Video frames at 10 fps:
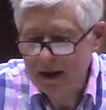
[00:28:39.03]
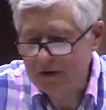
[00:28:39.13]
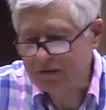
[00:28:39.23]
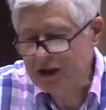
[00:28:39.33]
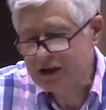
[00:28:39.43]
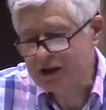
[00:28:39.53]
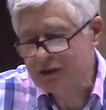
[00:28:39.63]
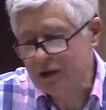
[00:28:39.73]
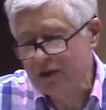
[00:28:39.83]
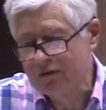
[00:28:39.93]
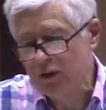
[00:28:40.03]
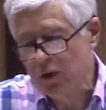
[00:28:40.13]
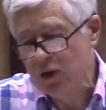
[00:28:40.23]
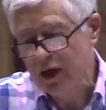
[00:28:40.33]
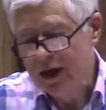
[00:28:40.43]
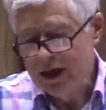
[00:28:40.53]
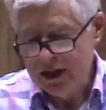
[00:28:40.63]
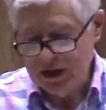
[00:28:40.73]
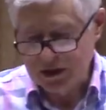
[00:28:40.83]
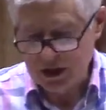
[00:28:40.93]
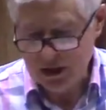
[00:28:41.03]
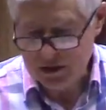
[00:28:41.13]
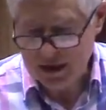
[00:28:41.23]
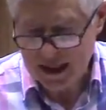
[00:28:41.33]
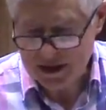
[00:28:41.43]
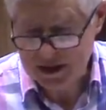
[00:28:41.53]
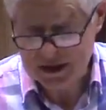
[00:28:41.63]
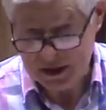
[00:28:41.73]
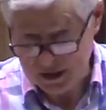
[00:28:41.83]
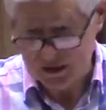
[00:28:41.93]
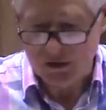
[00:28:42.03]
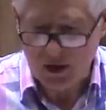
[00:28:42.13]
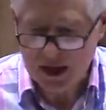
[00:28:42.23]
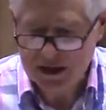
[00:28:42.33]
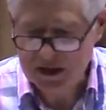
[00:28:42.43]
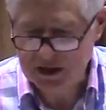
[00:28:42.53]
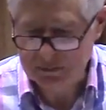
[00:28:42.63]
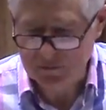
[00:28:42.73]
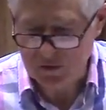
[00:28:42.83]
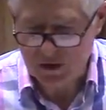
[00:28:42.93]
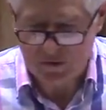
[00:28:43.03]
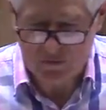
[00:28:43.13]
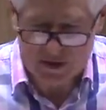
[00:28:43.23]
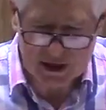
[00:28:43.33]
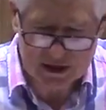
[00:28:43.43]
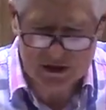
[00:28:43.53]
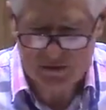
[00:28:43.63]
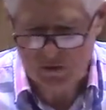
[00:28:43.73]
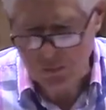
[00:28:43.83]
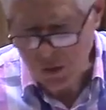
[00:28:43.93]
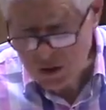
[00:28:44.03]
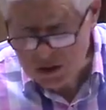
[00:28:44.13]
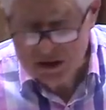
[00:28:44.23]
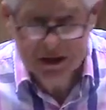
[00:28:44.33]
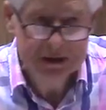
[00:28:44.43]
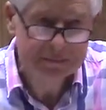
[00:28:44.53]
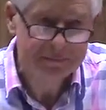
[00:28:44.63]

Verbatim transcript: Ephesians 1 4, He chose us in Christ before the foundation of the world.